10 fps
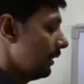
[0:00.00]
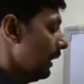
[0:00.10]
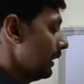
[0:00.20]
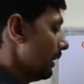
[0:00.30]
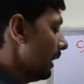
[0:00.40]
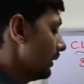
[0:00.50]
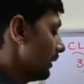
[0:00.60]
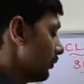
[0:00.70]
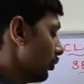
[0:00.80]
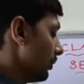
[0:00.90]
and
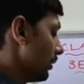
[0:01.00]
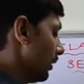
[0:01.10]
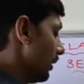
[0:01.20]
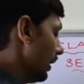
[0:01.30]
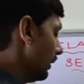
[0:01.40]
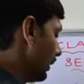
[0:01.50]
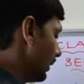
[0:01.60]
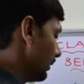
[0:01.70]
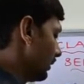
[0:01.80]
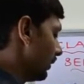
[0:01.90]
other
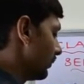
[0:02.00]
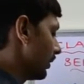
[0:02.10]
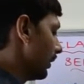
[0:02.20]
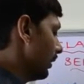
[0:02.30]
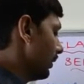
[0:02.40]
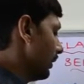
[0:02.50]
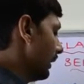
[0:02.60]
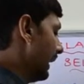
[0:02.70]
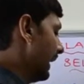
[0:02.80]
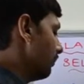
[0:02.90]
terms are
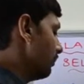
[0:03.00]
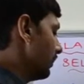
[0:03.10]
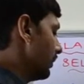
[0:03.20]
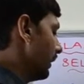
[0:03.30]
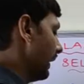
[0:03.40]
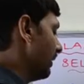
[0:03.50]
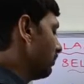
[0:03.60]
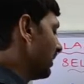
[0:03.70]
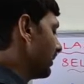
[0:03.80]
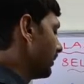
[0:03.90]
a
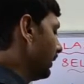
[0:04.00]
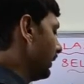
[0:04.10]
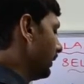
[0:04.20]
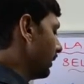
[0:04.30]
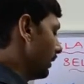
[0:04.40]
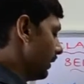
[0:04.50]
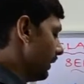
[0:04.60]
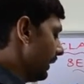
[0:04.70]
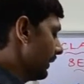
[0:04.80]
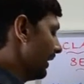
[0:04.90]
plus d
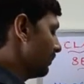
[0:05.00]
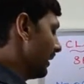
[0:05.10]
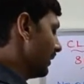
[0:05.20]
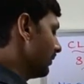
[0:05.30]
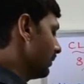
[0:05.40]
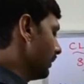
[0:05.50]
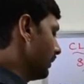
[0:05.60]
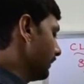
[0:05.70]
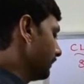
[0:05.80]
and a minus d.